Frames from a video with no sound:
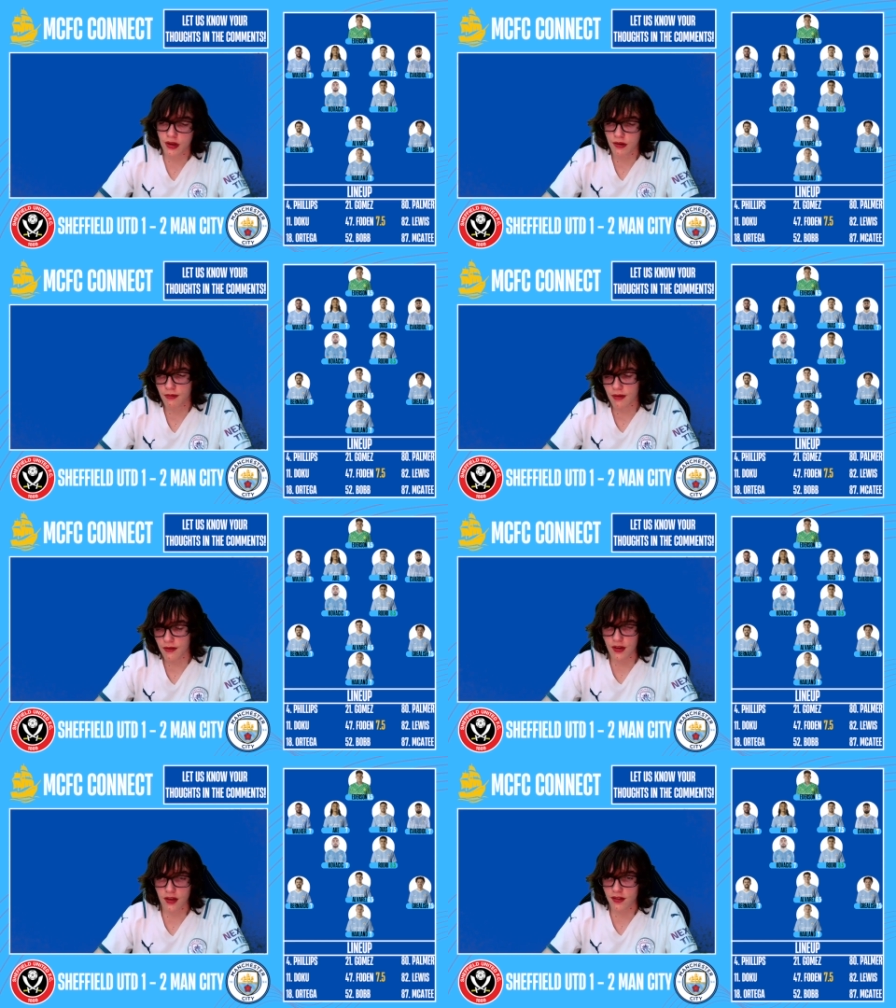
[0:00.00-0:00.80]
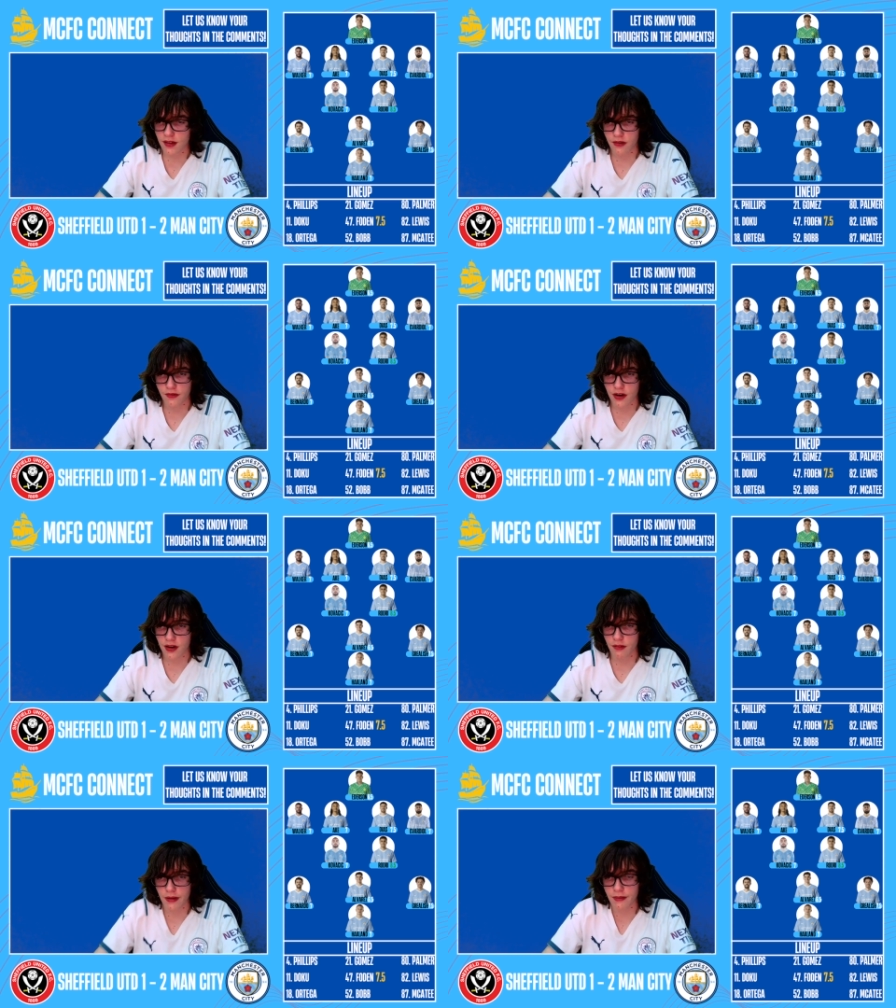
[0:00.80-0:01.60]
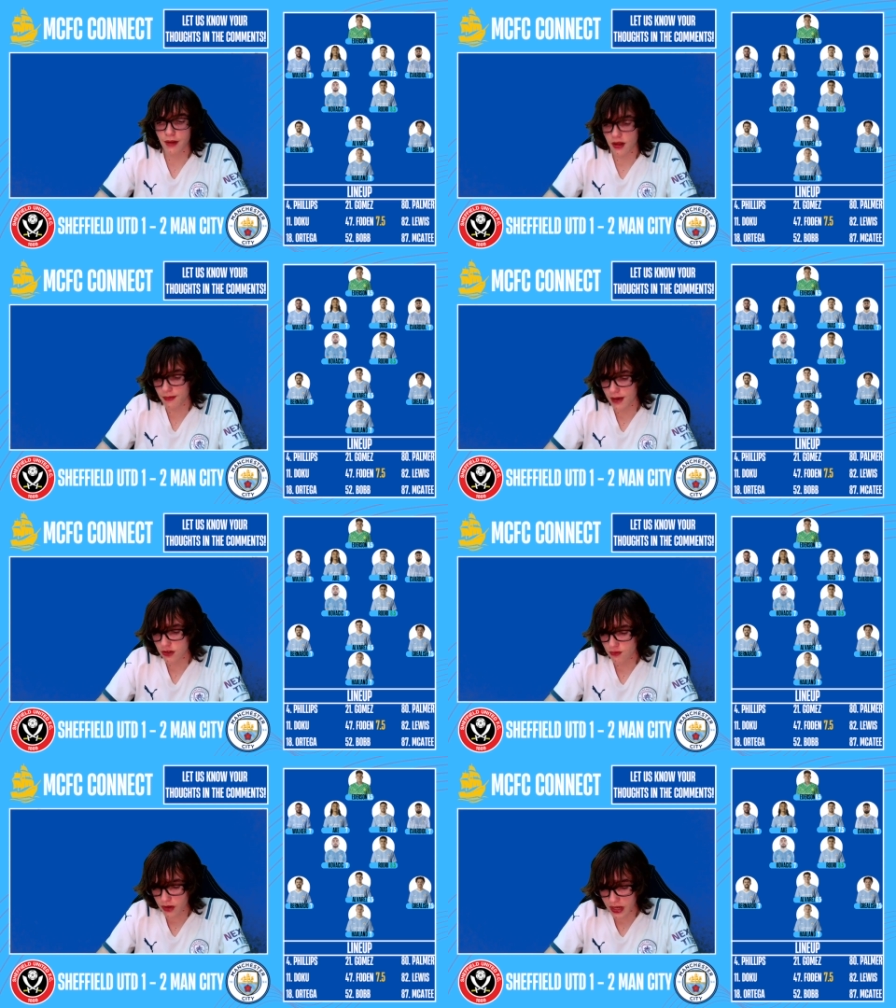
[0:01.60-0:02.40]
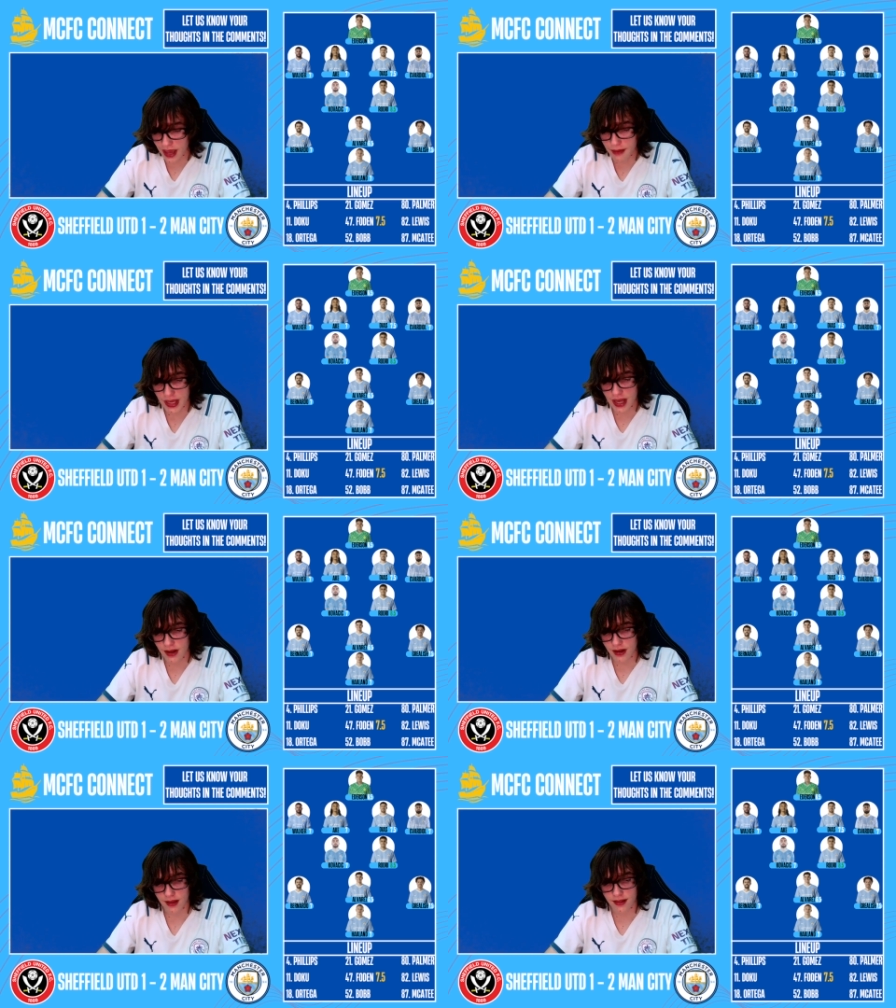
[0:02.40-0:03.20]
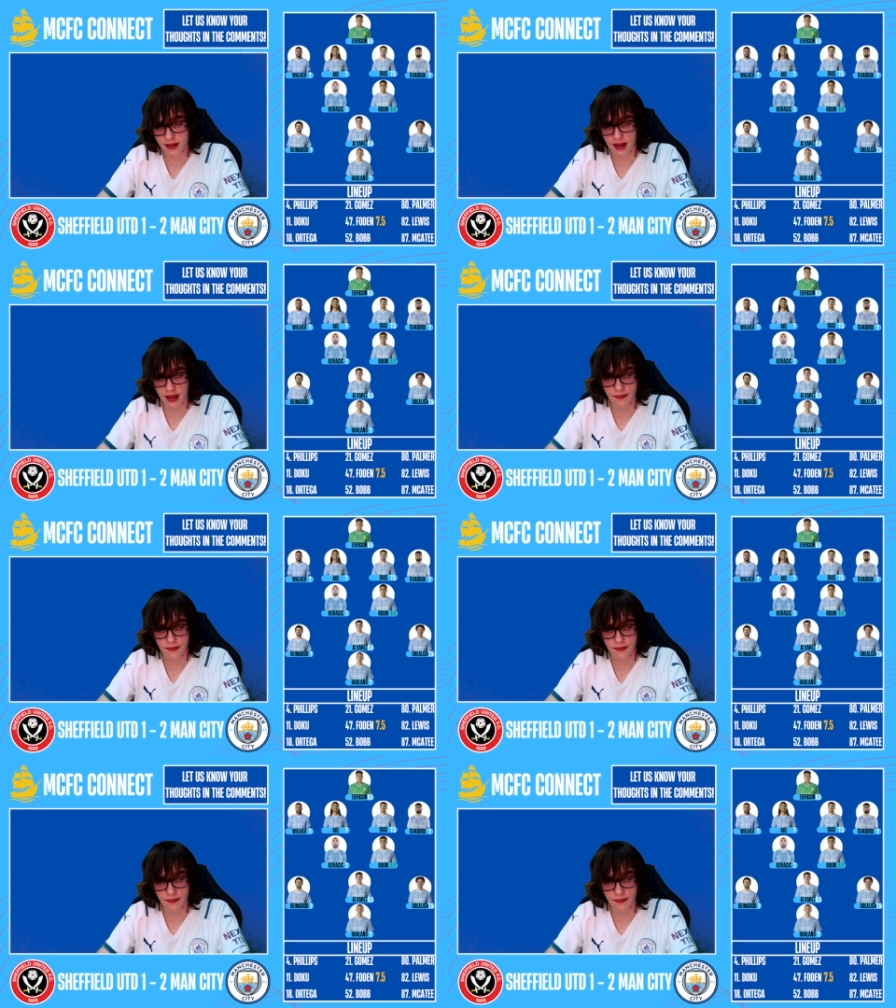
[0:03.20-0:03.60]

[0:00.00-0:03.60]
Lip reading: who, if you couldn't tell already, is my man of the match. What a game he had yesterday.